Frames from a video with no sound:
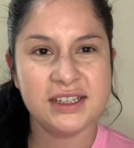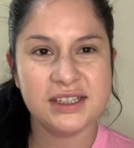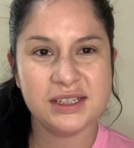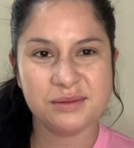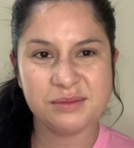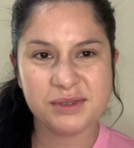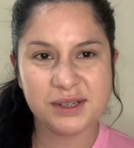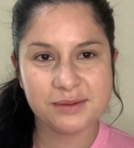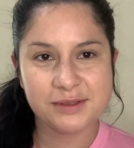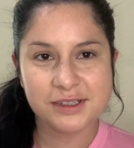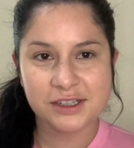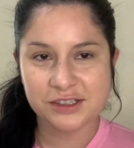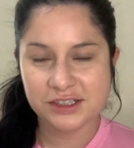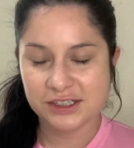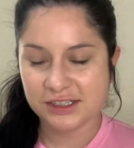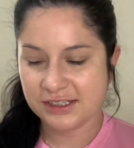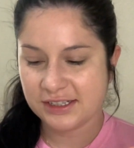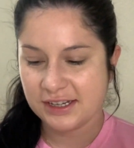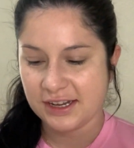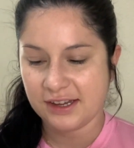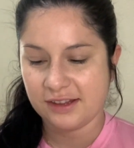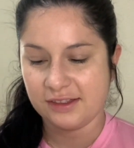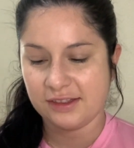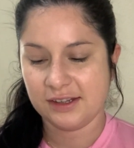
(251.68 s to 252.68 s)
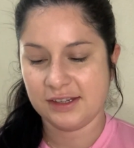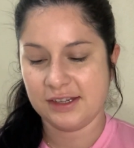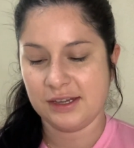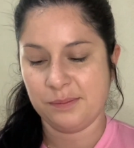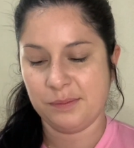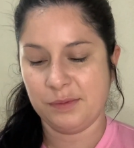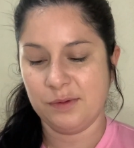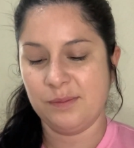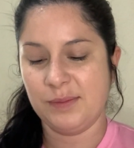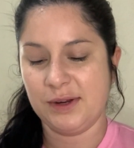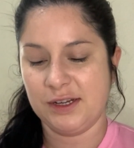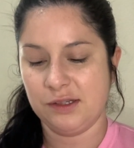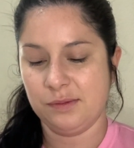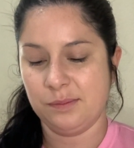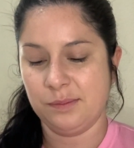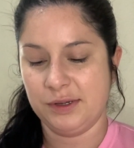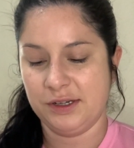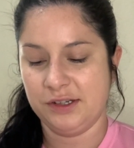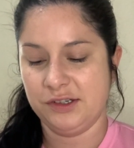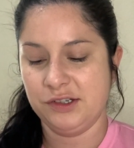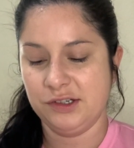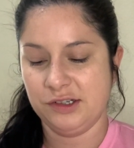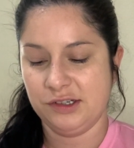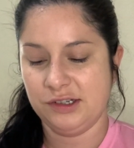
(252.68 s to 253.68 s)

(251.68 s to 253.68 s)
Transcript: sometimes I'll just take the tip of my sponge and